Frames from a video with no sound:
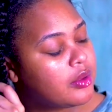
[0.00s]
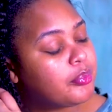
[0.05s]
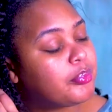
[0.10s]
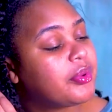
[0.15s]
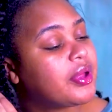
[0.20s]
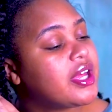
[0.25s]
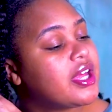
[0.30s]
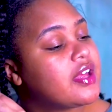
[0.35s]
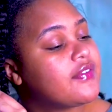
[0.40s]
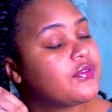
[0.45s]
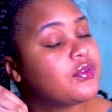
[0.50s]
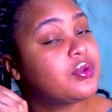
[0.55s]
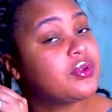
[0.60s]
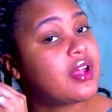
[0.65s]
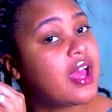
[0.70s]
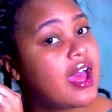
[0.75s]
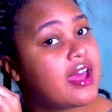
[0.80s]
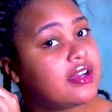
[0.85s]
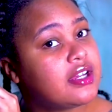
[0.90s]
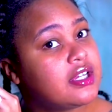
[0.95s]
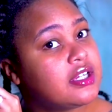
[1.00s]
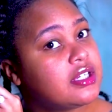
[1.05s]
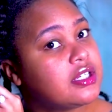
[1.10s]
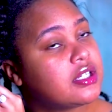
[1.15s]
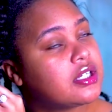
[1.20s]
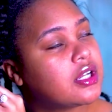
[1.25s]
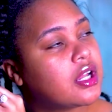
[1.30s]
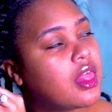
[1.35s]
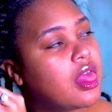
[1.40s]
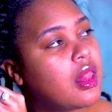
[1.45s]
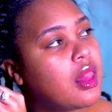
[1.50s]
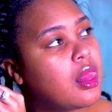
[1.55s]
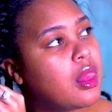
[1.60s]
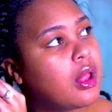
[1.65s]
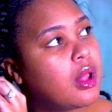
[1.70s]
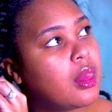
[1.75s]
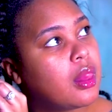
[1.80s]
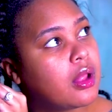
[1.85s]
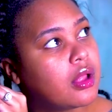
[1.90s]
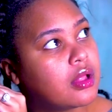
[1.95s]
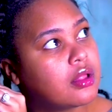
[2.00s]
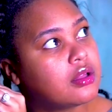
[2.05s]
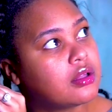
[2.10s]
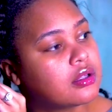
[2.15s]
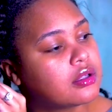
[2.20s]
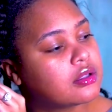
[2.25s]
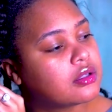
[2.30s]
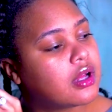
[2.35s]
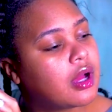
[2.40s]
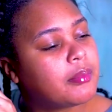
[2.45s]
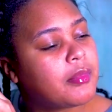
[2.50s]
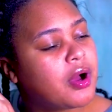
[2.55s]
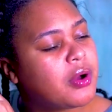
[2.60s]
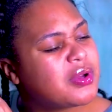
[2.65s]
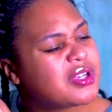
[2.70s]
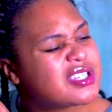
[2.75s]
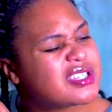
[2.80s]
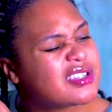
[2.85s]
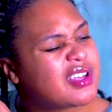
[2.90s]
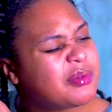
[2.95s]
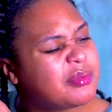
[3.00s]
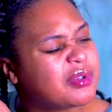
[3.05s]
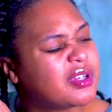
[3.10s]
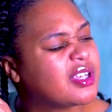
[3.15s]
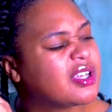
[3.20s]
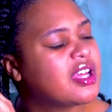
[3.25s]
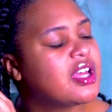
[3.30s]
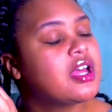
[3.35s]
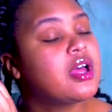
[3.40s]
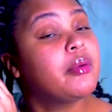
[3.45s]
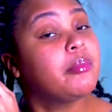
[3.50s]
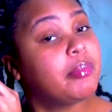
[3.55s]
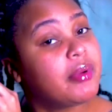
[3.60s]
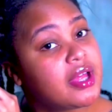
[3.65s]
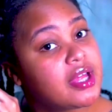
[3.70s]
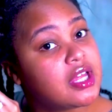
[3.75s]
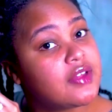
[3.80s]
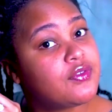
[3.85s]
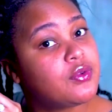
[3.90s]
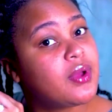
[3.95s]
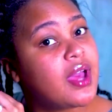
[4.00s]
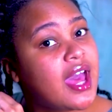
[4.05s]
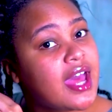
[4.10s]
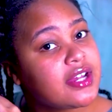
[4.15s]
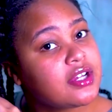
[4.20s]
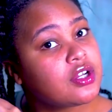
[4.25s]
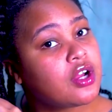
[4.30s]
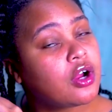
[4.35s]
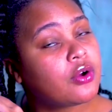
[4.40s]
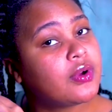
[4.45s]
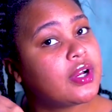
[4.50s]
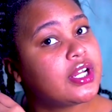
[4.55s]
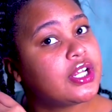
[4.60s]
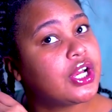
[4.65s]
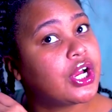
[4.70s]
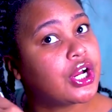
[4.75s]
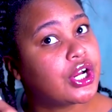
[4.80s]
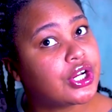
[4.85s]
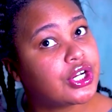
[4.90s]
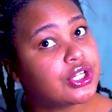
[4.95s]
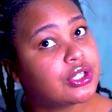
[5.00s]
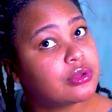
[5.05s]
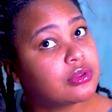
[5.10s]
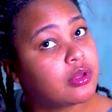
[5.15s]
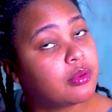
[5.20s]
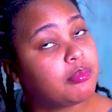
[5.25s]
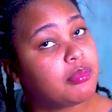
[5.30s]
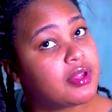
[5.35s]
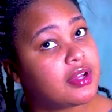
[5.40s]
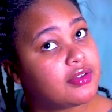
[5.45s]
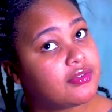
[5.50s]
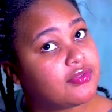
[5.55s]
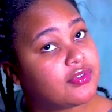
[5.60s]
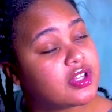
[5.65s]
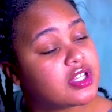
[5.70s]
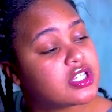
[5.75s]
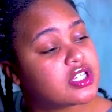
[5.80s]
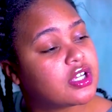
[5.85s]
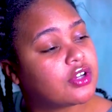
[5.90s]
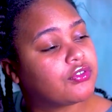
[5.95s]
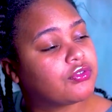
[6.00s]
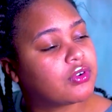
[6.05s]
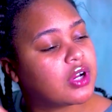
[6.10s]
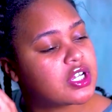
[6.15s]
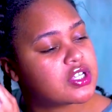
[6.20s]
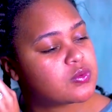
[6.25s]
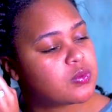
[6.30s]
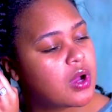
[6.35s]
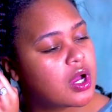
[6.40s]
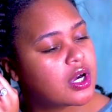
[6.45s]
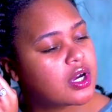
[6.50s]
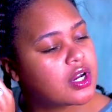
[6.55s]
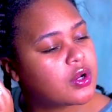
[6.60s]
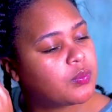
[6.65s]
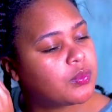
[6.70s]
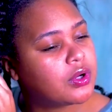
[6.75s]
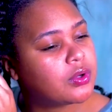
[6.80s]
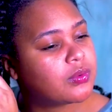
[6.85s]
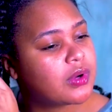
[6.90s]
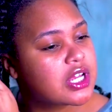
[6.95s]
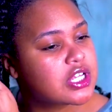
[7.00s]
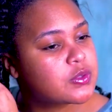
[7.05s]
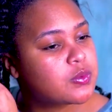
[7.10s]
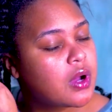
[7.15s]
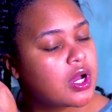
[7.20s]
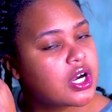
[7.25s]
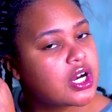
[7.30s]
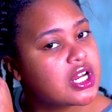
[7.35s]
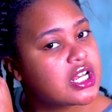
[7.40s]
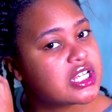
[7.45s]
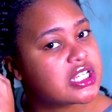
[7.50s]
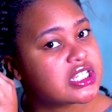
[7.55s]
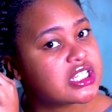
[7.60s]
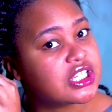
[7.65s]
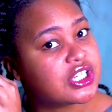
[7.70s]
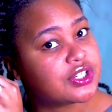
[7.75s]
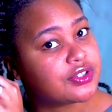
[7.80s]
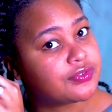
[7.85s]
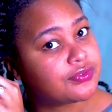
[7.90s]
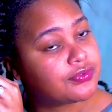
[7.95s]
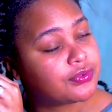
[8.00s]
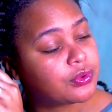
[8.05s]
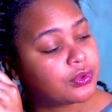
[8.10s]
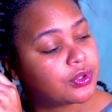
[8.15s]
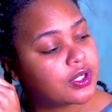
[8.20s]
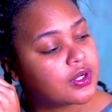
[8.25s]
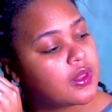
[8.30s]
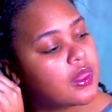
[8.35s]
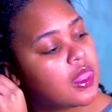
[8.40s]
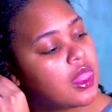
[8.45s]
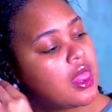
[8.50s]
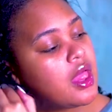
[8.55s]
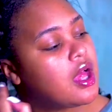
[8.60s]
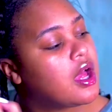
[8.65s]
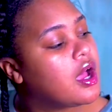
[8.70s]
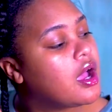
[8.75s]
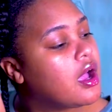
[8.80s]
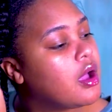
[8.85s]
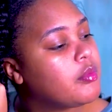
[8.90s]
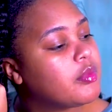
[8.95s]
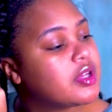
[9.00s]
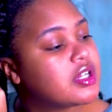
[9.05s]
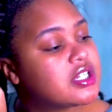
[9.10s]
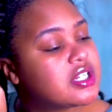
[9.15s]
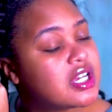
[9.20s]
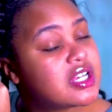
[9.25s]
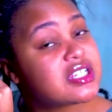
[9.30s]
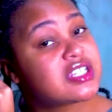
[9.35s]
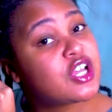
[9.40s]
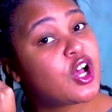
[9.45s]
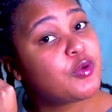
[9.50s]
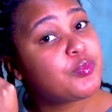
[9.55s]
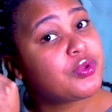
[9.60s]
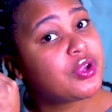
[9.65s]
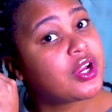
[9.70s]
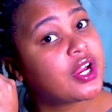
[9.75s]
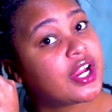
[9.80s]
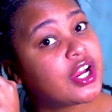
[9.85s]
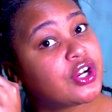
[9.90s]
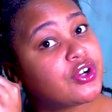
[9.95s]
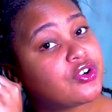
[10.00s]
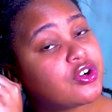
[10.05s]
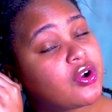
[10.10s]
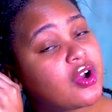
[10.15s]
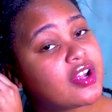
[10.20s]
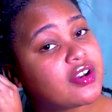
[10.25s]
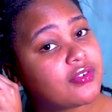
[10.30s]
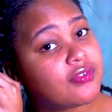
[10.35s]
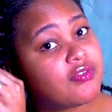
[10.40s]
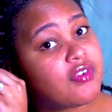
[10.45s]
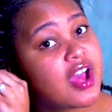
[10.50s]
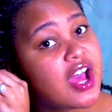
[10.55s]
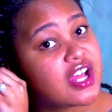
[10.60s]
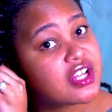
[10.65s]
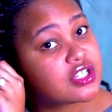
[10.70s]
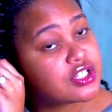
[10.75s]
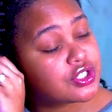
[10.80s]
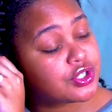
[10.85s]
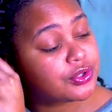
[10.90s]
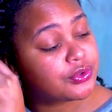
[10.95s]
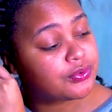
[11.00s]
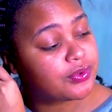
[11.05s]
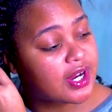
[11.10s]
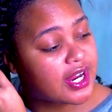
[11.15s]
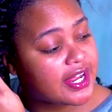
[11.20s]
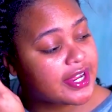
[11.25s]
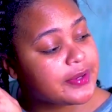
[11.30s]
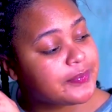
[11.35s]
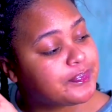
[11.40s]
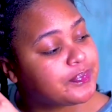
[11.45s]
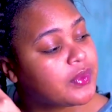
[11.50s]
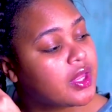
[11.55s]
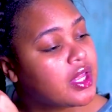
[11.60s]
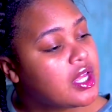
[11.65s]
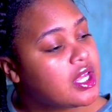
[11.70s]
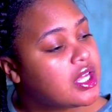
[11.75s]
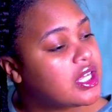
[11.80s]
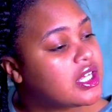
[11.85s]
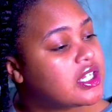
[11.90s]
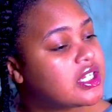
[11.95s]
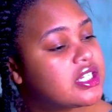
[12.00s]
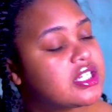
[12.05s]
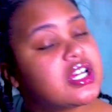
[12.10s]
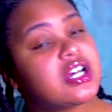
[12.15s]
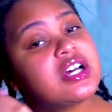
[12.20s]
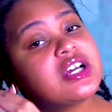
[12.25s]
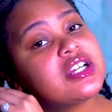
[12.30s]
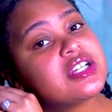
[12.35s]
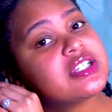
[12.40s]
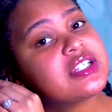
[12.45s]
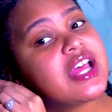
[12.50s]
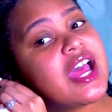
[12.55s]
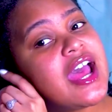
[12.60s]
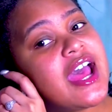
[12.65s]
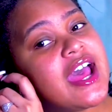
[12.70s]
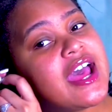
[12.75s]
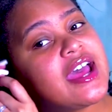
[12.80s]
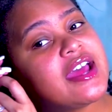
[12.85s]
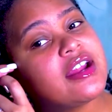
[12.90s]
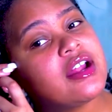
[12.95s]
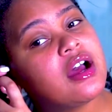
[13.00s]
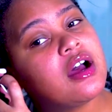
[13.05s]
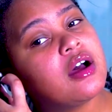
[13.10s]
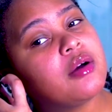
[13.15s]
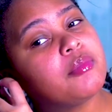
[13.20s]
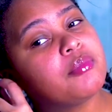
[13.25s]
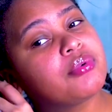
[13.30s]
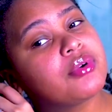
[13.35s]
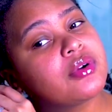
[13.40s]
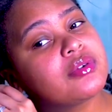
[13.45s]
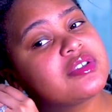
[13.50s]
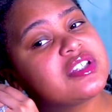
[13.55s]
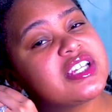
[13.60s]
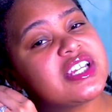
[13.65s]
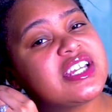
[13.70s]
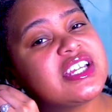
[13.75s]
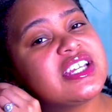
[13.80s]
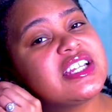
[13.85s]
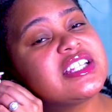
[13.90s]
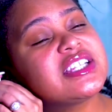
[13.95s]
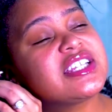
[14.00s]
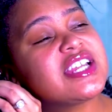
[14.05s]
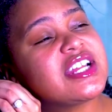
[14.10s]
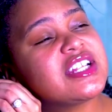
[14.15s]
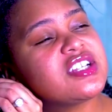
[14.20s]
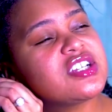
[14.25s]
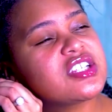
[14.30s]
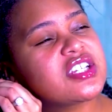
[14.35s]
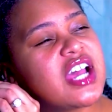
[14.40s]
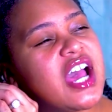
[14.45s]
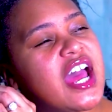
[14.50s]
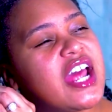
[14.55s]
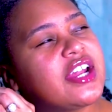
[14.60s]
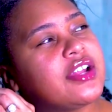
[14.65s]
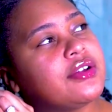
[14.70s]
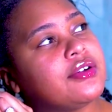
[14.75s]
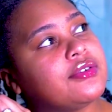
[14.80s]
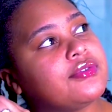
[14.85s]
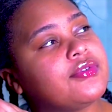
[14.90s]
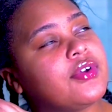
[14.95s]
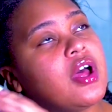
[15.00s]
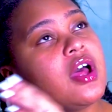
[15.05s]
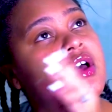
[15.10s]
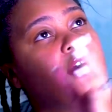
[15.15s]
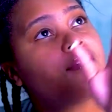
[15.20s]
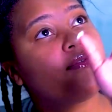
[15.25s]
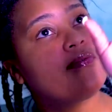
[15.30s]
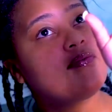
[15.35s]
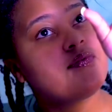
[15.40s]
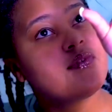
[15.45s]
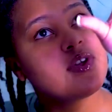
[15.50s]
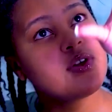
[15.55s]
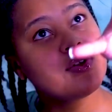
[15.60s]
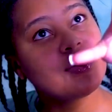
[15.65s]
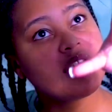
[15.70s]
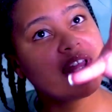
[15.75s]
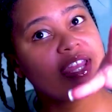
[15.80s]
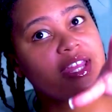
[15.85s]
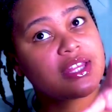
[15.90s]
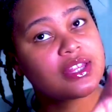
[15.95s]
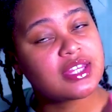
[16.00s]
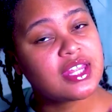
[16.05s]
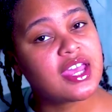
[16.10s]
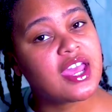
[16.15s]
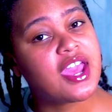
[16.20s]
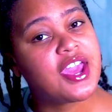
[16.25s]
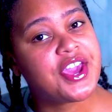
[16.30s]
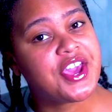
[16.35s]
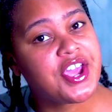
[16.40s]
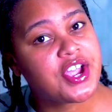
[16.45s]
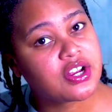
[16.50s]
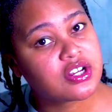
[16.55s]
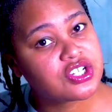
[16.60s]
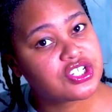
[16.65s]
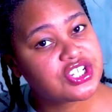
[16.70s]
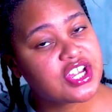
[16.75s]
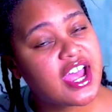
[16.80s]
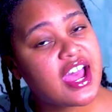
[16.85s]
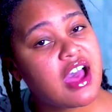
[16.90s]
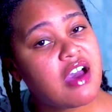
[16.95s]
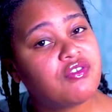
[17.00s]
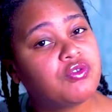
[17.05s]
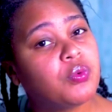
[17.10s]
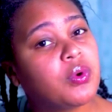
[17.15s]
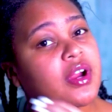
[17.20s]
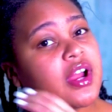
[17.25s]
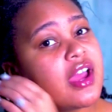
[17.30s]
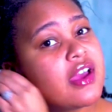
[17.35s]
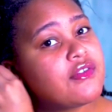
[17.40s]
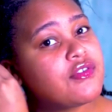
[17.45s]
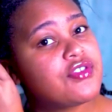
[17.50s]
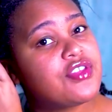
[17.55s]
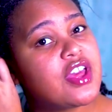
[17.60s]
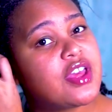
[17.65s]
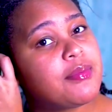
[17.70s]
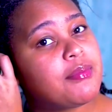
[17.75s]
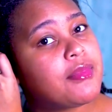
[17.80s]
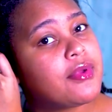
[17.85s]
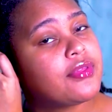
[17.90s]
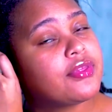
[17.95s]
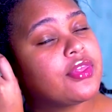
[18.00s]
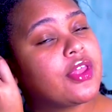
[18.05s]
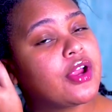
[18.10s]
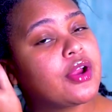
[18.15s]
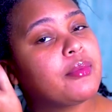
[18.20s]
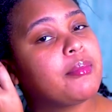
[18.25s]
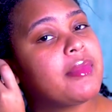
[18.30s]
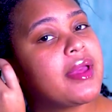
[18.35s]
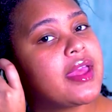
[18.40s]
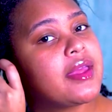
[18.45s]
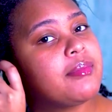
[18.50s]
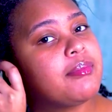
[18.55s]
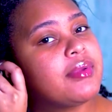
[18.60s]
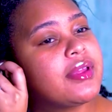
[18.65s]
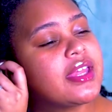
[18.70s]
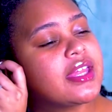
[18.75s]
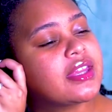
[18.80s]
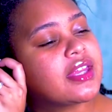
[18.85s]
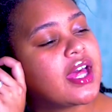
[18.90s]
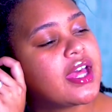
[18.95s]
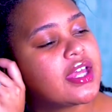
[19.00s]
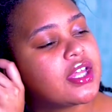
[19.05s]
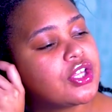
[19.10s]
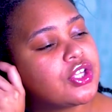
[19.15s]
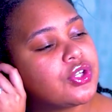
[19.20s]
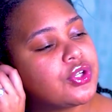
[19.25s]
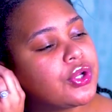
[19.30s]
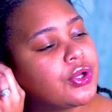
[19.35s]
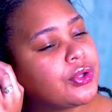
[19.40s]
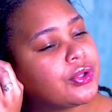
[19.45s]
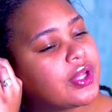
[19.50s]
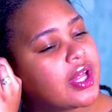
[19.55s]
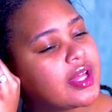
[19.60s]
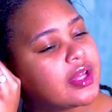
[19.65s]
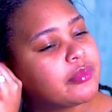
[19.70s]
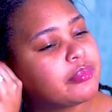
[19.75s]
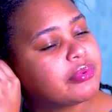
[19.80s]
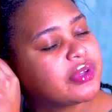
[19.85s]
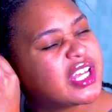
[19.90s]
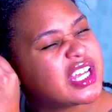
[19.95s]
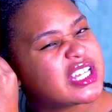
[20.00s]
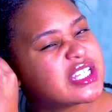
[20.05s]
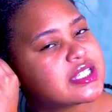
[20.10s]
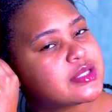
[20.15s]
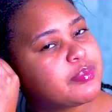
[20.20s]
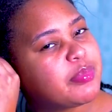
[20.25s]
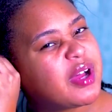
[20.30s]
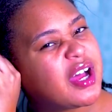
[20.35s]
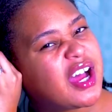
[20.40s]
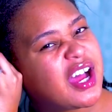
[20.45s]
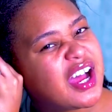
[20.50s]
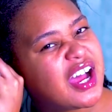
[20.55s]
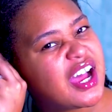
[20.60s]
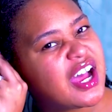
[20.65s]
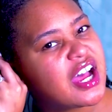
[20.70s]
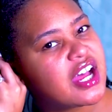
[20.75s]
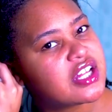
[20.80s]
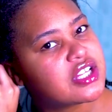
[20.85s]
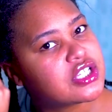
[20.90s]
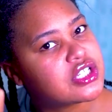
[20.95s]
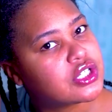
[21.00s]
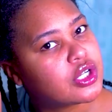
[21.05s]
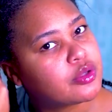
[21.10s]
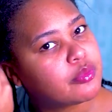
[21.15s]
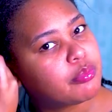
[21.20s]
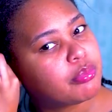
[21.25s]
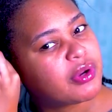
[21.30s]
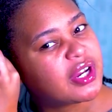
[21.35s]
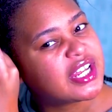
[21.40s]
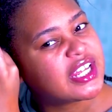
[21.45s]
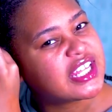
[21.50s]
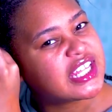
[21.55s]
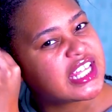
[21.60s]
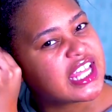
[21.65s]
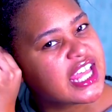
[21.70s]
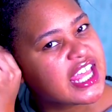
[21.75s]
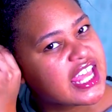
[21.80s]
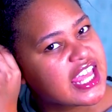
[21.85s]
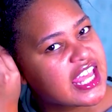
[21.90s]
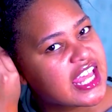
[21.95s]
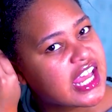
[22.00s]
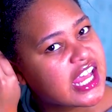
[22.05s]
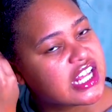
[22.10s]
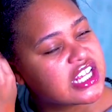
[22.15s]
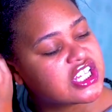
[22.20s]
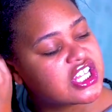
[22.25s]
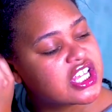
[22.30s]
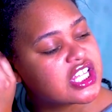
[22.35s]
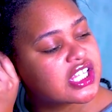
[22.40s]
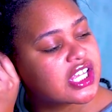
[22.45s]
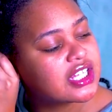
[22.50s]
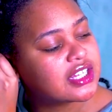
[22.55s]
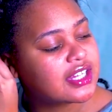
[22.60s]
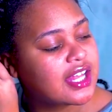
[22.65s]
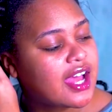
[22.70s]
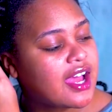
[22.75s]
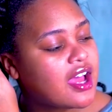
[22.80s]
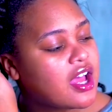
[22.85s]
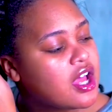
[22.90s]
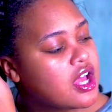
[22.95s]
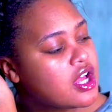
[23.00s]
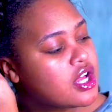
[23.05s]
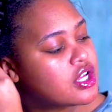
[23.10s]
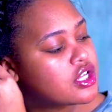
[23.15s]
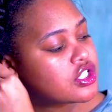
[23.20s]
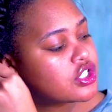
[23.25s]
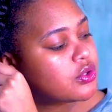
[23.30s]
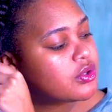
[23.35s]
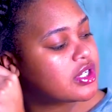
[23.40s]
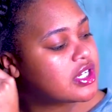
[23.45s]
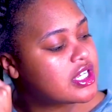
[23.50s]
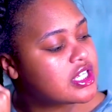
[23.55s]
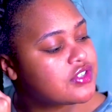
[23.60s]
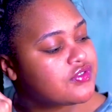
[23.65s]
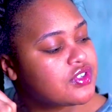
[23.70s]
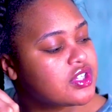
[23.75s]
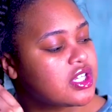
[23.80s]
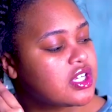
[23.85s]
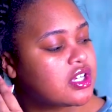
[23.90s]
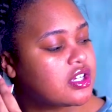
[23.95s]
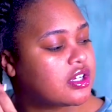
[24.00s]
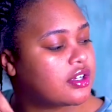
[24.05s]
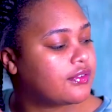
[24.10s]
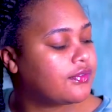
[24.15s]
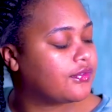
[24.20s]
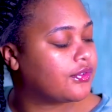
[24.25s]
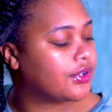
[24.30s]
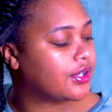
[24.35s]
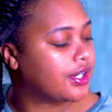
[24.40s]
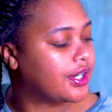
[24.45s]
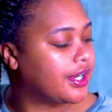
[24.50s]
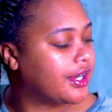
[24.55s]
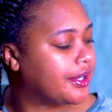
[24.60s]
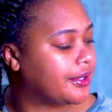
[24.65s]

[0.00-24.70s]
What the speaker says: But if you hadn't, I'm always stumbling. But if you hadn't already heard the benefits of rice water and what rice water is good for, it does help your hair grow at a faster rate. It does add proteins and just kind of fill in the hair shaft wherever there may be, like, you know, like blank spots or breakage, things like that. So it is really good for